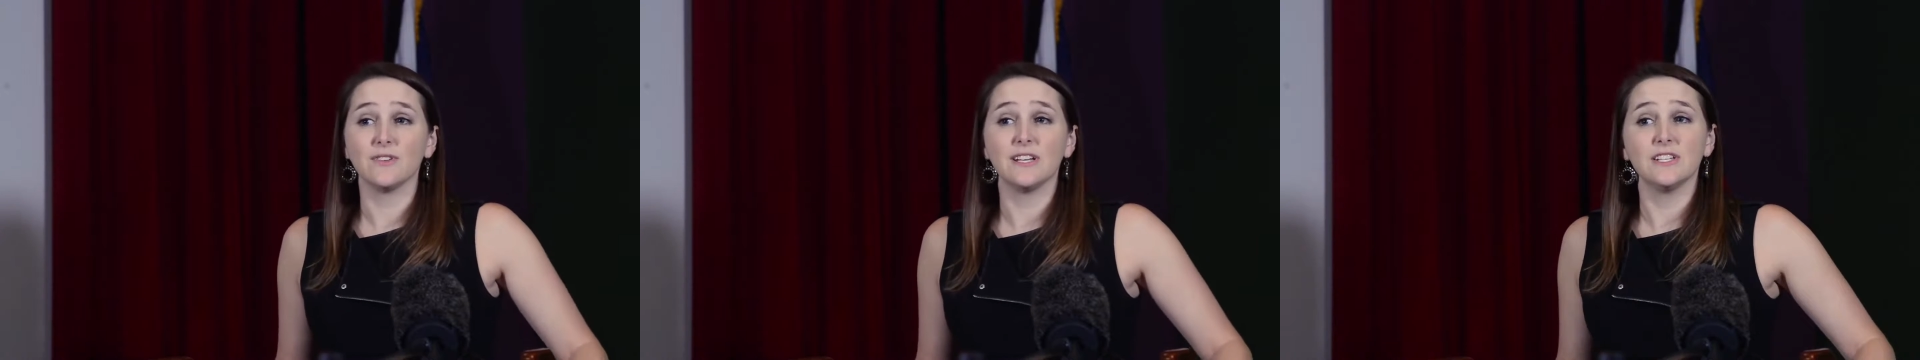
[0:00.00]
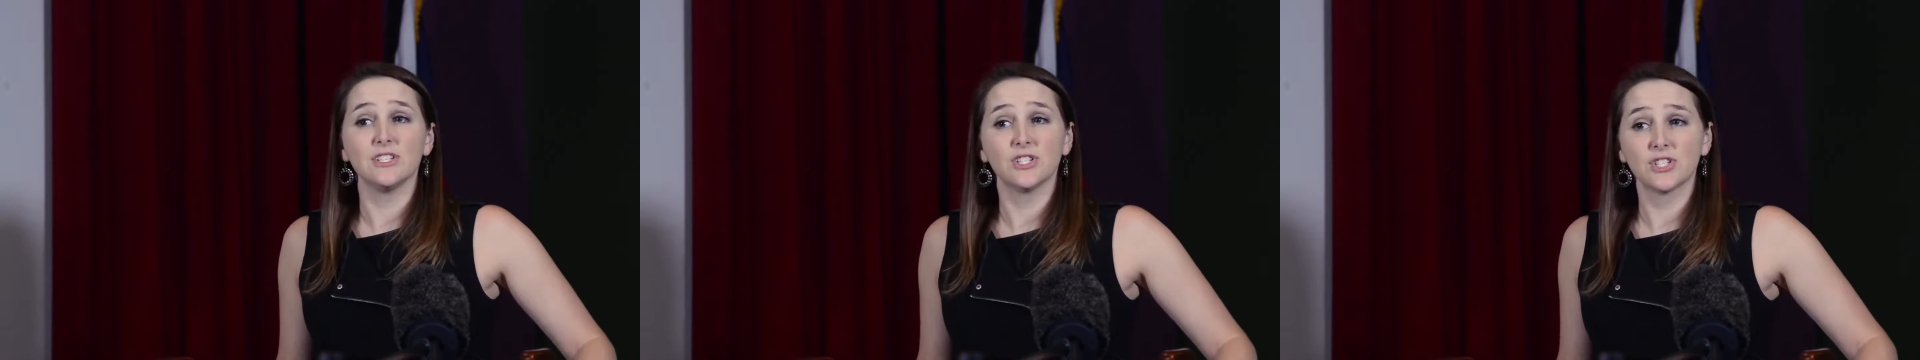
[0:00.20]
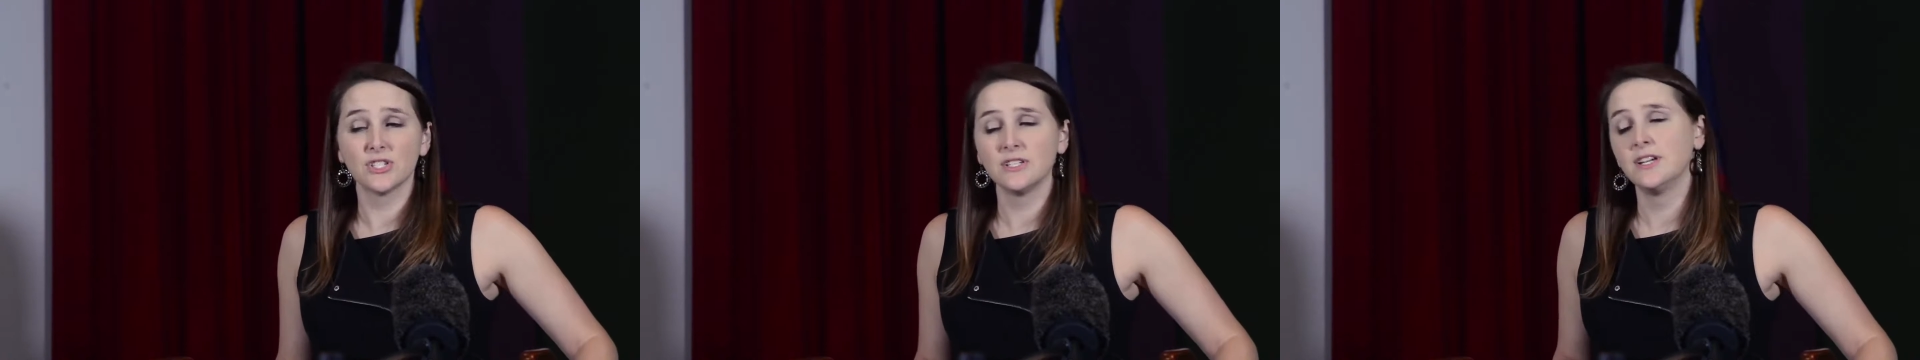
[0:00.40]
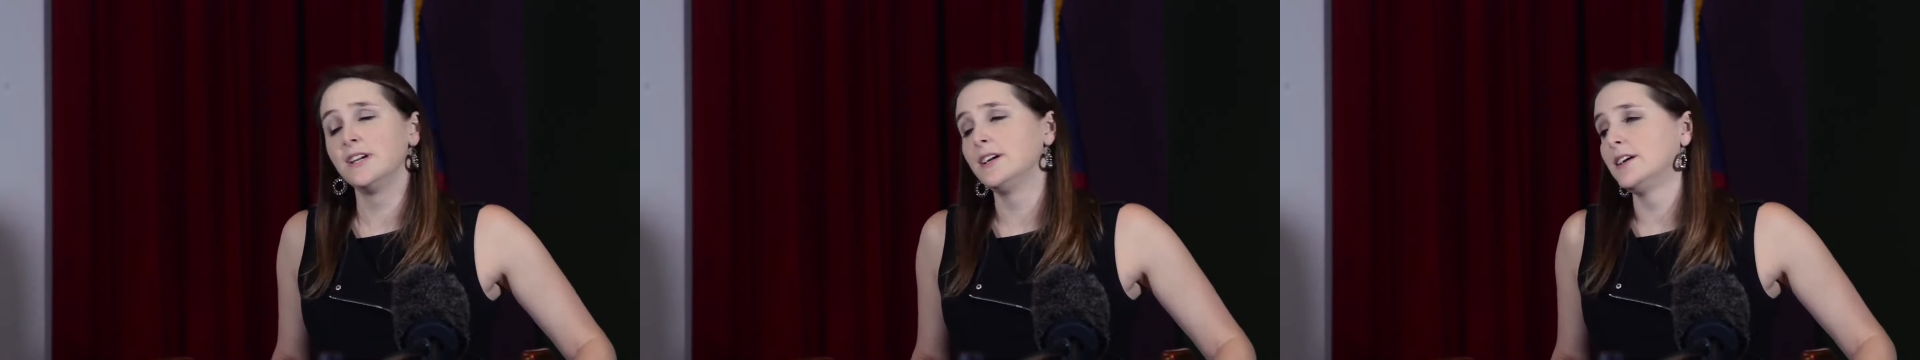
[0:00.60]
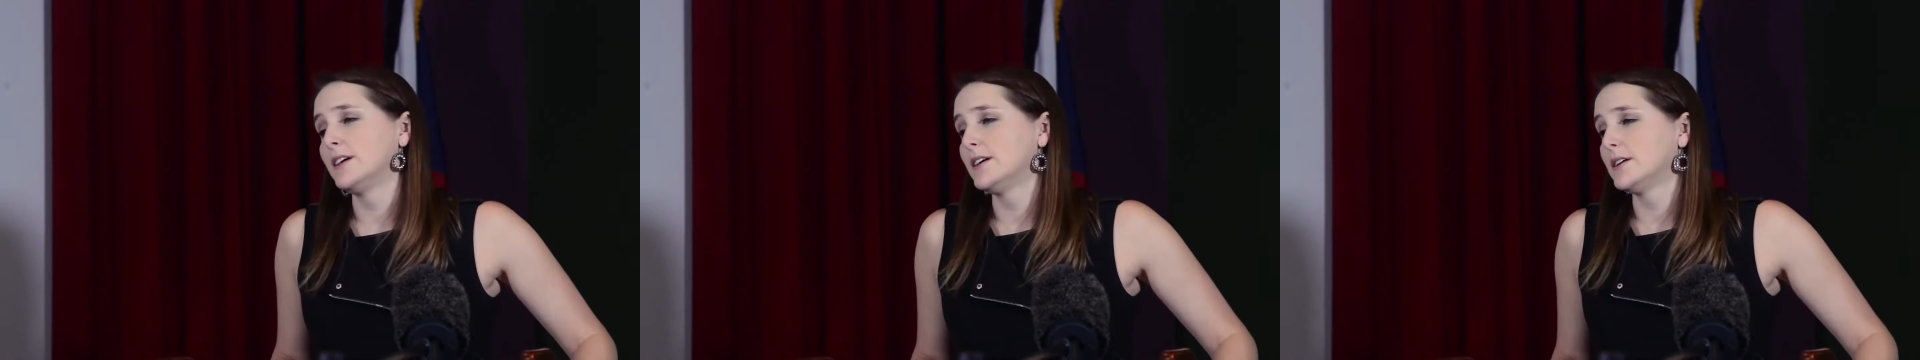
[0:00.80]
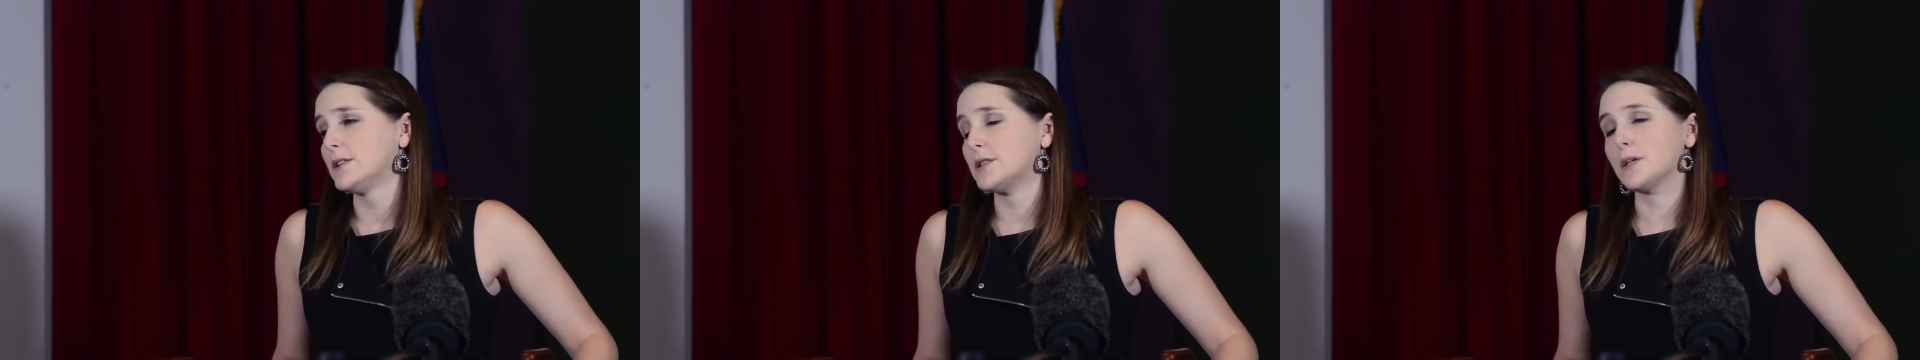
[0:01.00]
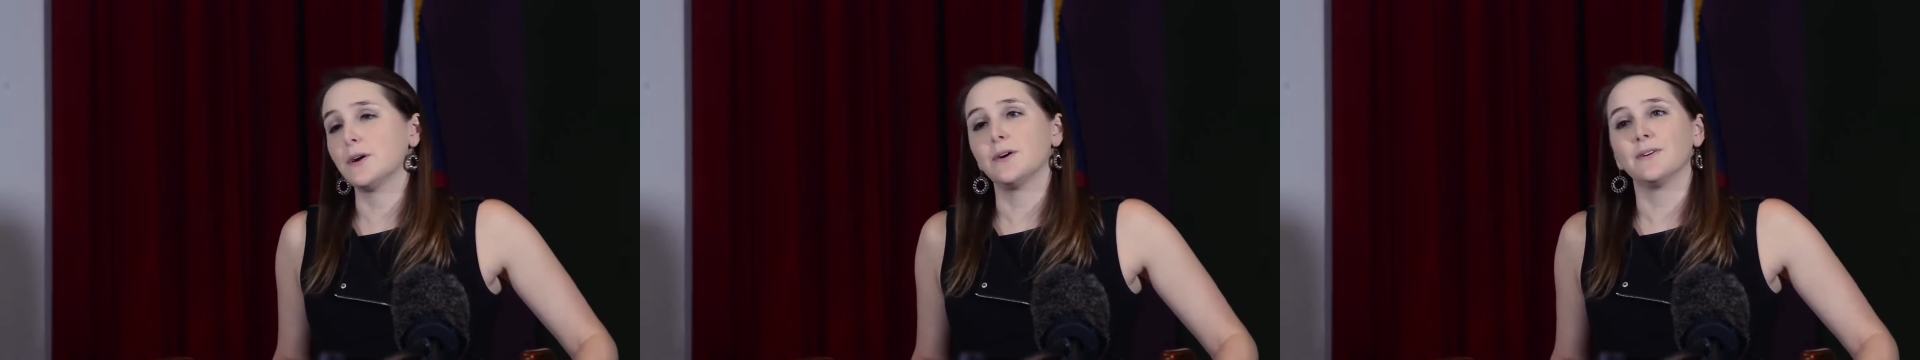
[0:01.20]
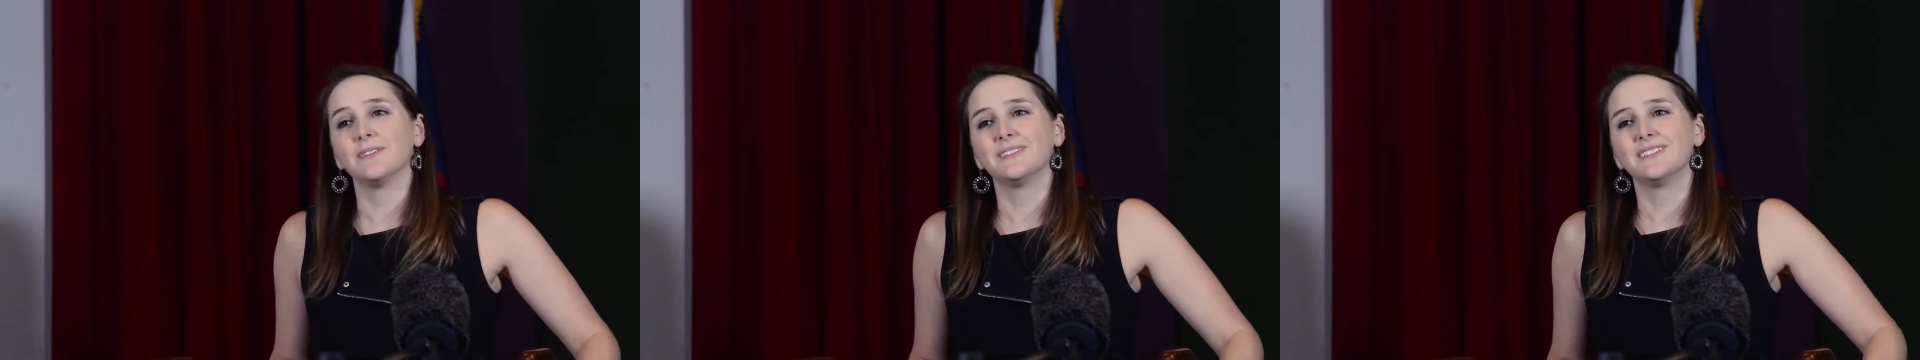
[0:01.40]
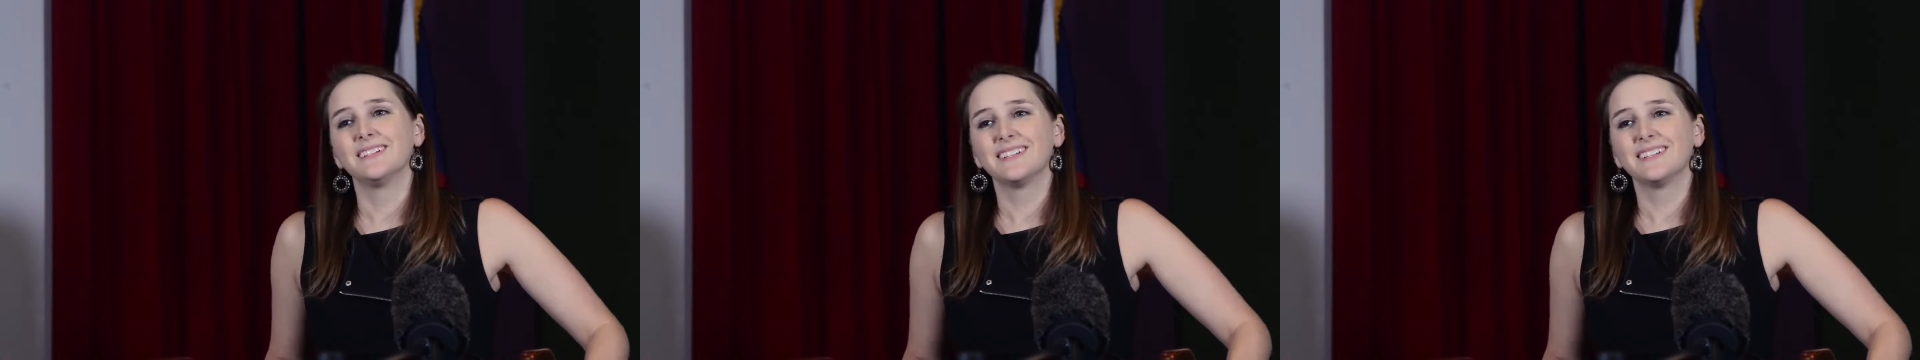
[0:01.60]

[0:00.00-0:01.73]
Wrench. So